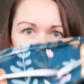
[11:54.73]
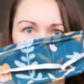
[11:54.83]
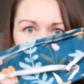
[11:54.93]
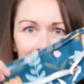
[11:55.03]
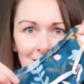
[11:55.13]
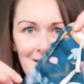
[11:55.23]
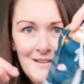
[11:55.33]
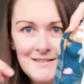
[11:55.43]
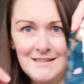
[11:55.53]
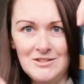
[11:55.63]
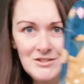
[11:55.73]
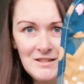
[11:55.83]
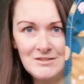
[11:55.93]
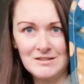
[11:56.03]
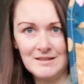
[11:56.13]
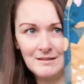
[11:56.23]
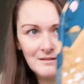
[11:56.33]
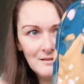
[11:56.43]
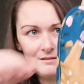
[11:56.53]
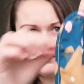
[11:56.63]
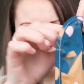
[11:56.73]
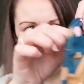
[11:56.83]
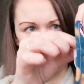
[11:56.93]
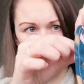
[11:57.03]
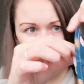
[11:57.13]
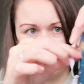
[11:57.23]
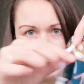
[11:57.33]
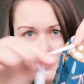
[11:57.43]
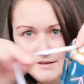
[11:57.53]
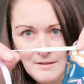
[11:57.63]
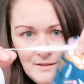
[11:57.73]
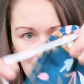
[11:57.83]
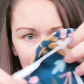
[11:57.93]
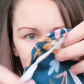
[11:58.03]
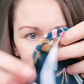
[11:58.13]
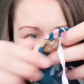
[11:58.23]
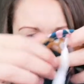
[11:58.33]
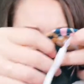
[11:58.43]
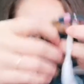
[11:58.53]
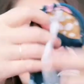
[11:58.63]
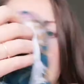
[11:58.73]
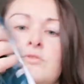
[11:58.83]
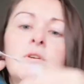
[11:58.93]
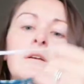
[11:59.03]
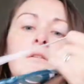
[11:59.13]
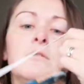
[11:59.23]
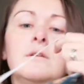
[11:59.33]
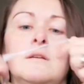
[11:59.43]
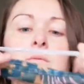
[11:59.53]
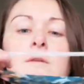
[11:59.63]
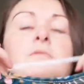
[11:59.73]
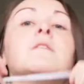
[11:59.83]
look at it, it's literally just like a spare piece of thing and that. Try it on anyway